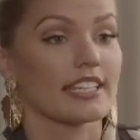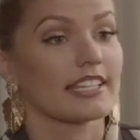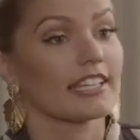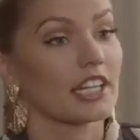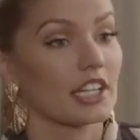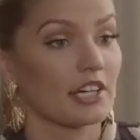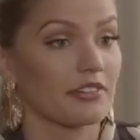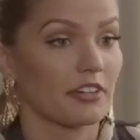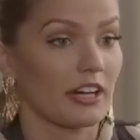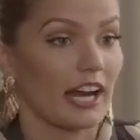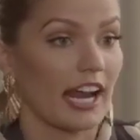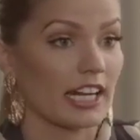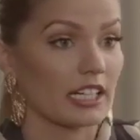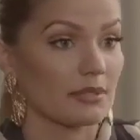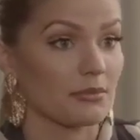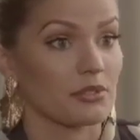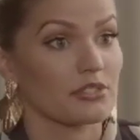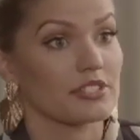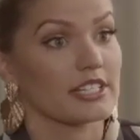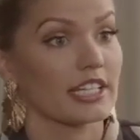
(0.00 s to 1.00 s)
take care of our
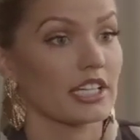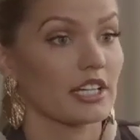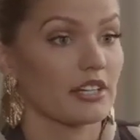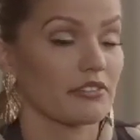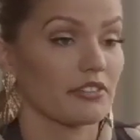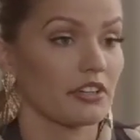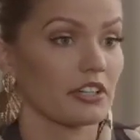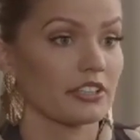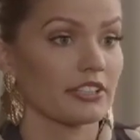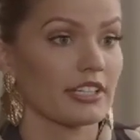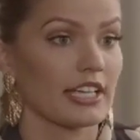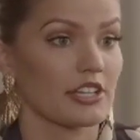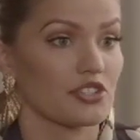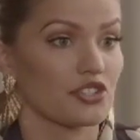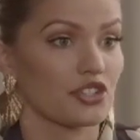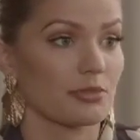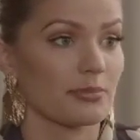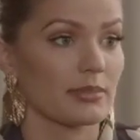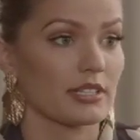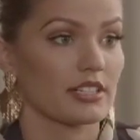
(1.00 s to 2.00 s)
animals, take care of our
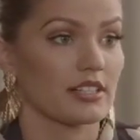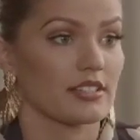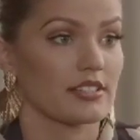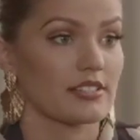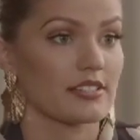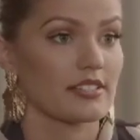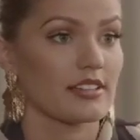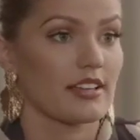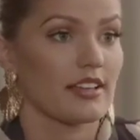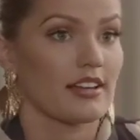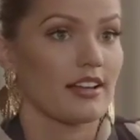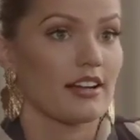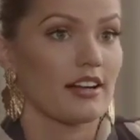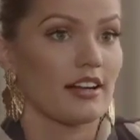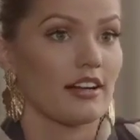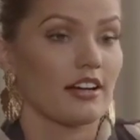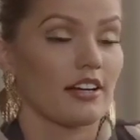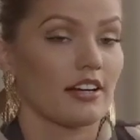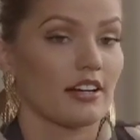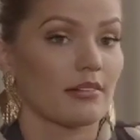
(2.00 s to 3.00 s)
nature, because
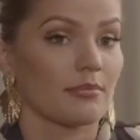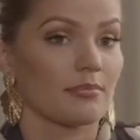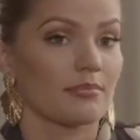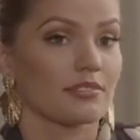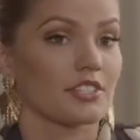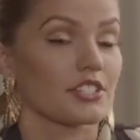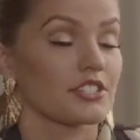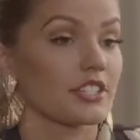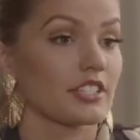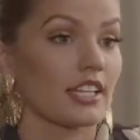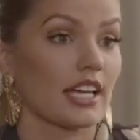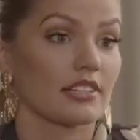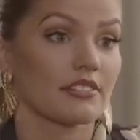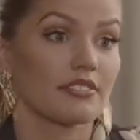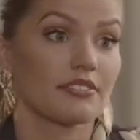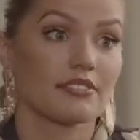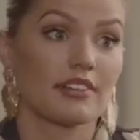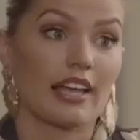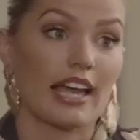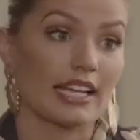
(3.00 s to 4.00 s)
there's a lot
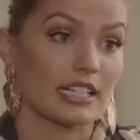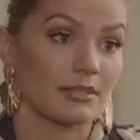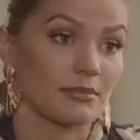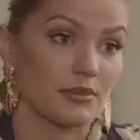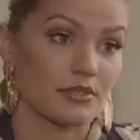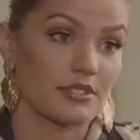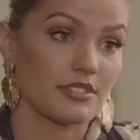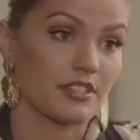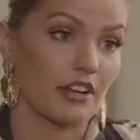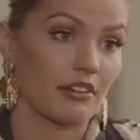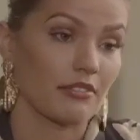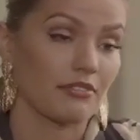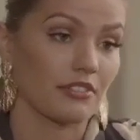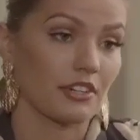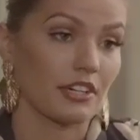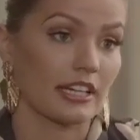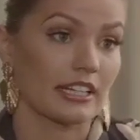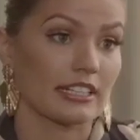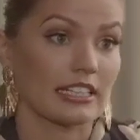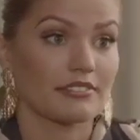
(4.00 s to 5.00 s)
of animals
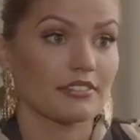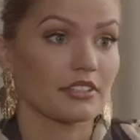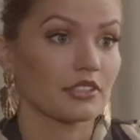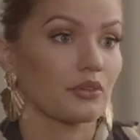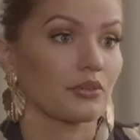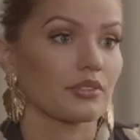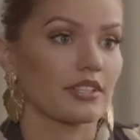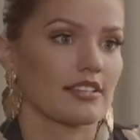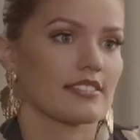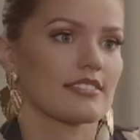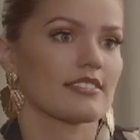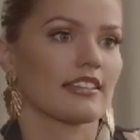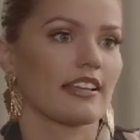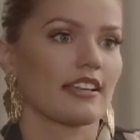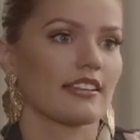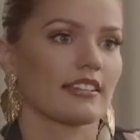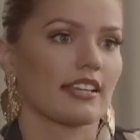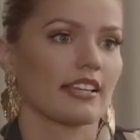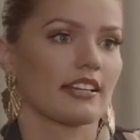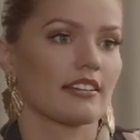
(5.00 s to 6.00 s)
suffering and even going
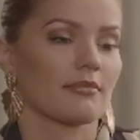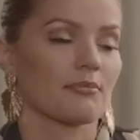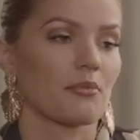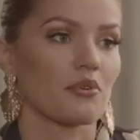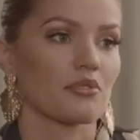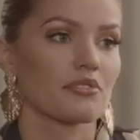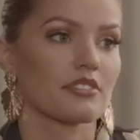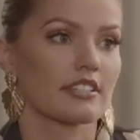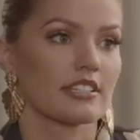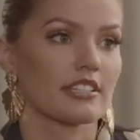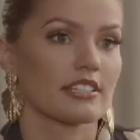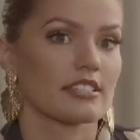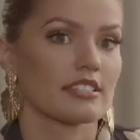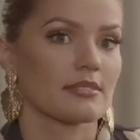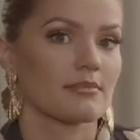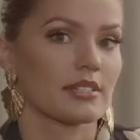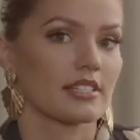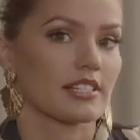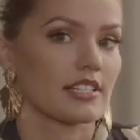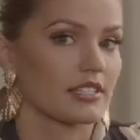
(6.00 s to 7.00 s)
extinct, and mostly
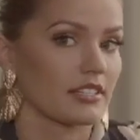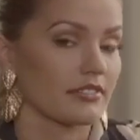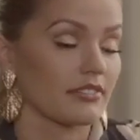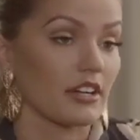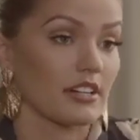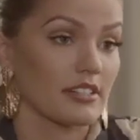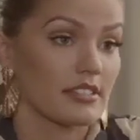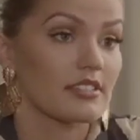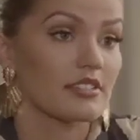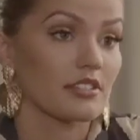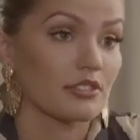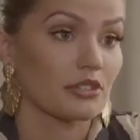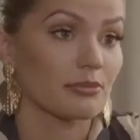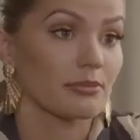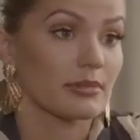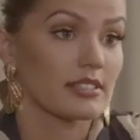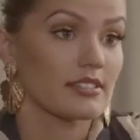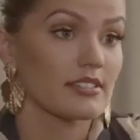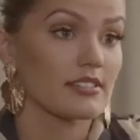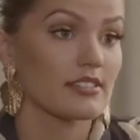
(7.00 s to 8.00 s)
it's because of us
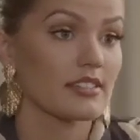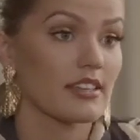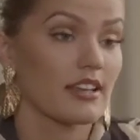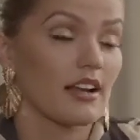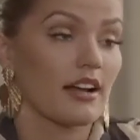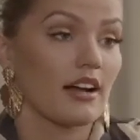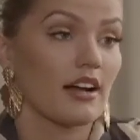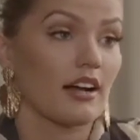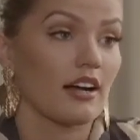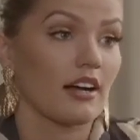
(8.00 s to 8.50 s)
humans.